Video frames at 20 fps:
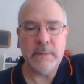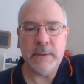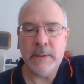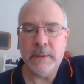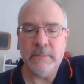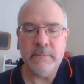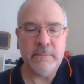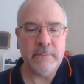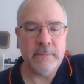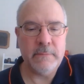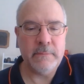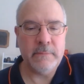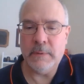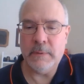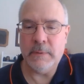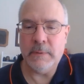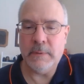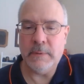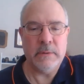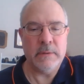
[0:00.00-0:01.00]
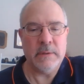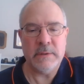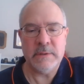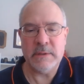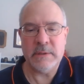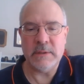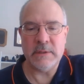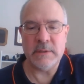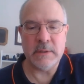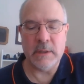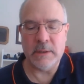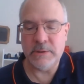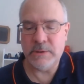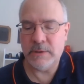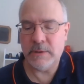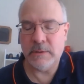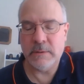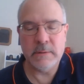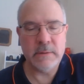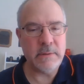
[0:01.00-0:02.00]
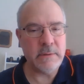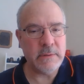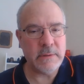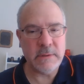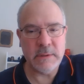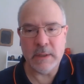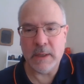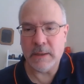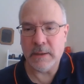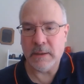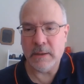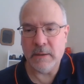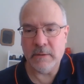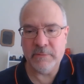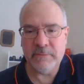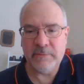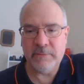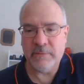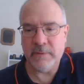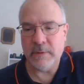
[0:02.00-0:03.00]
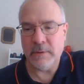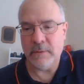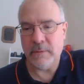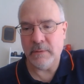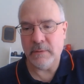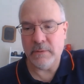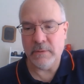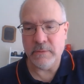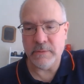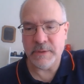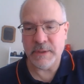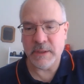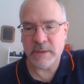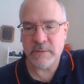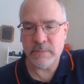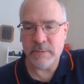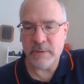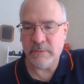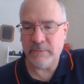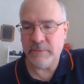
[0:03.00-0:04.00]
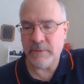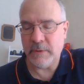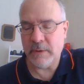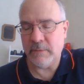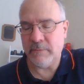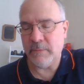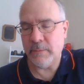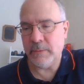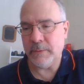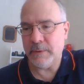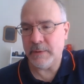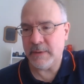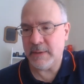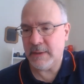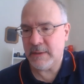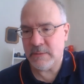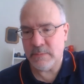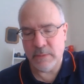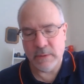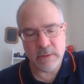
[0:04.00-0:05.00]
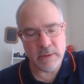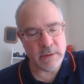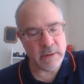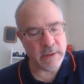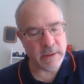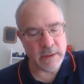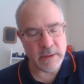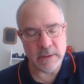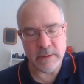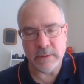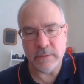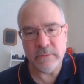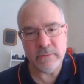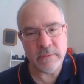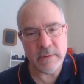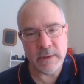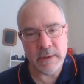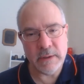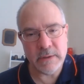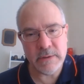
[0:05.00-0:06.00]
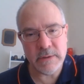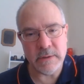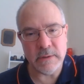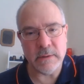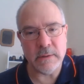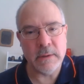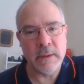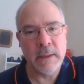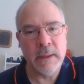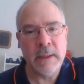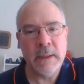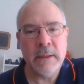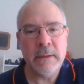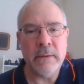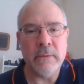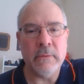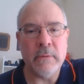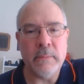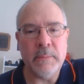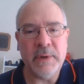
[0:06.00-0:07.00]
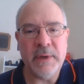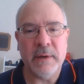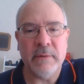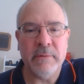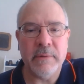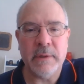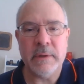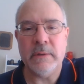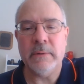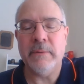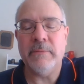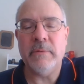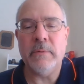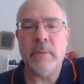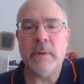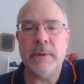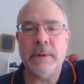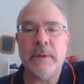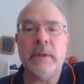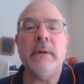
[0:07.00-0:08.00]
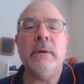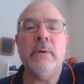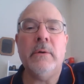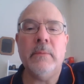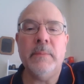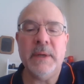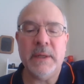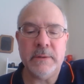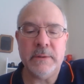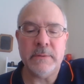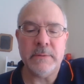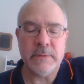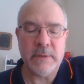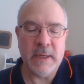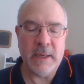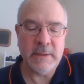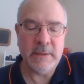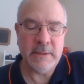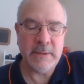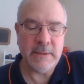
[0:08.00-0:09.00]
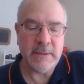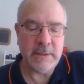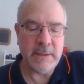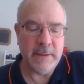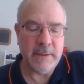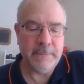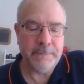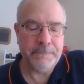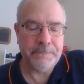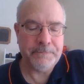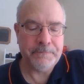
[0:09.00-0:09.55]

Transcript: If in this discussion is not enough and your text, feel comfortable with the textbook, click on those links and there will be everything you ever wanted to know about those cases there.